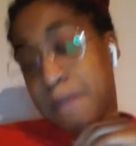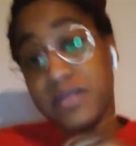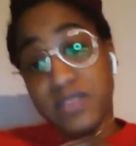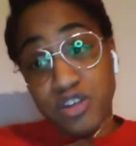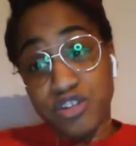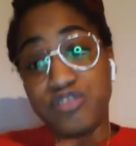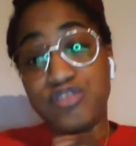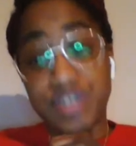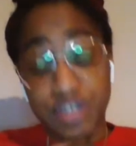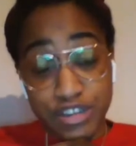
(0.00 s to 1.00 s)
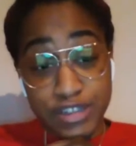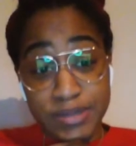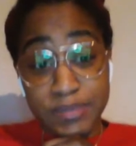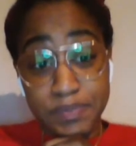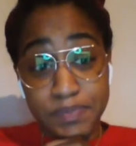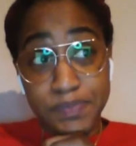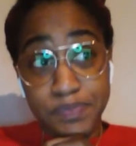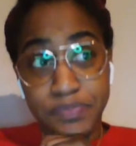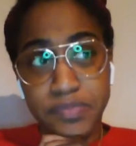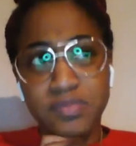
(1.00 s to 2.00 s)
misunderstood.
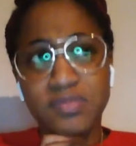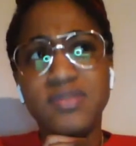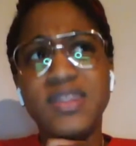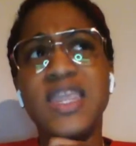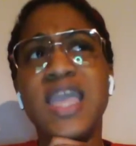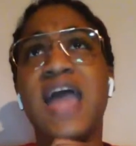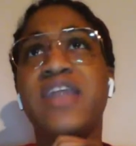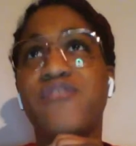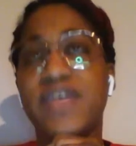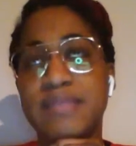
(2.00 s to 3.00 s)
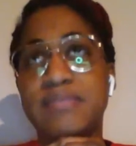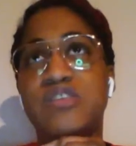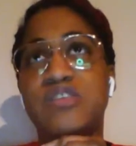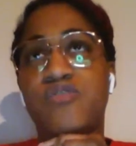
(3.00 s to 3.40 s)
I developed this